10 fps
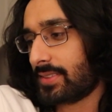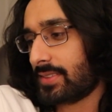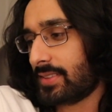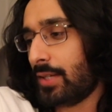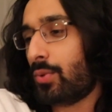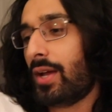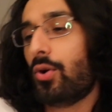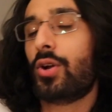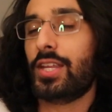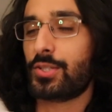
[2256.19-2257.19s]
Like
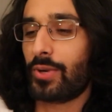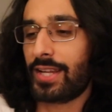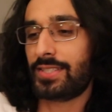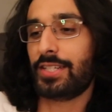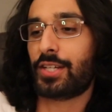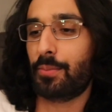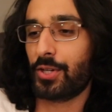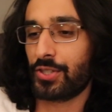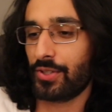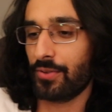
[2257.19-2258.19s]
when I see a
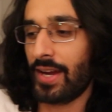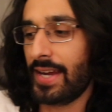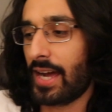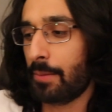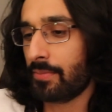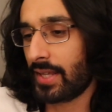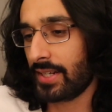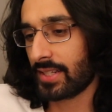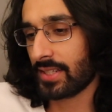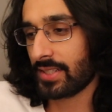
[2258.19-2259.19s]
commercial, right? I'm
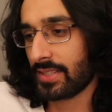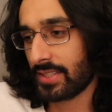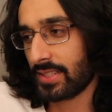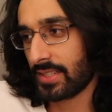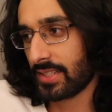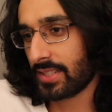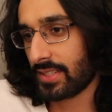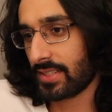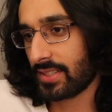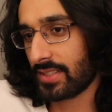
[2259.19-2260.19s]
like,
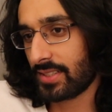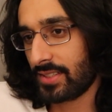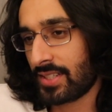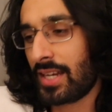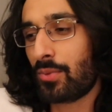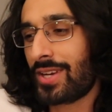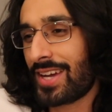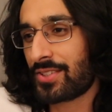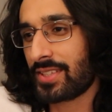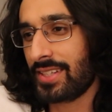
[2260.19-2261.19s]
does anyone
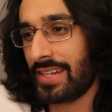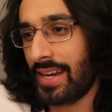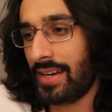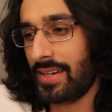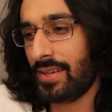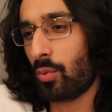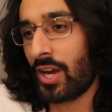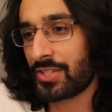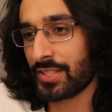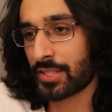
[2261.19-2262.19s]
actually
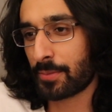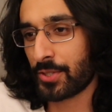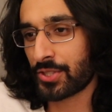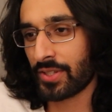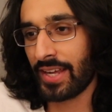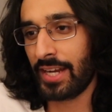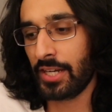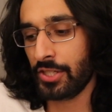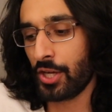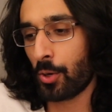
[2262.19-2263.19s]
watch this commercial and
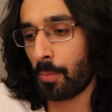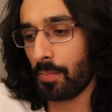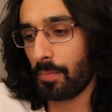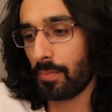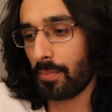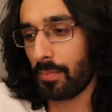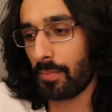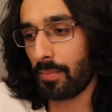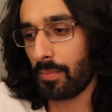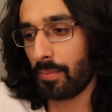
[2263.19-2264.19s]
then go
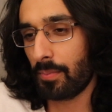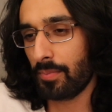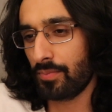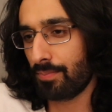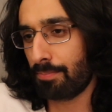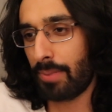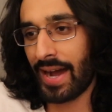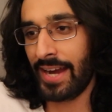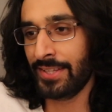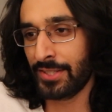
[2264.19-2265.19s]

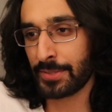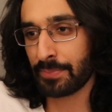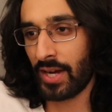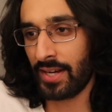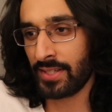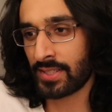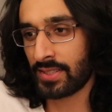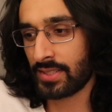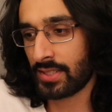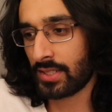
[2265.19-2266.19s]
buy this product?
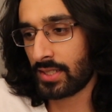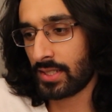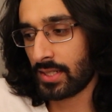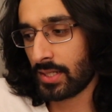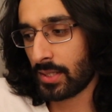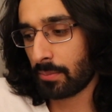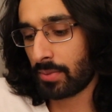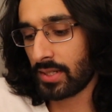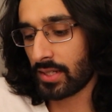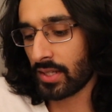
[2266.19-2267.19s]

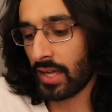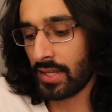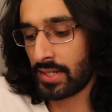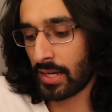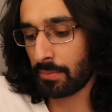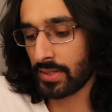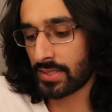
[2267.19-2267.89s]
But a lot of time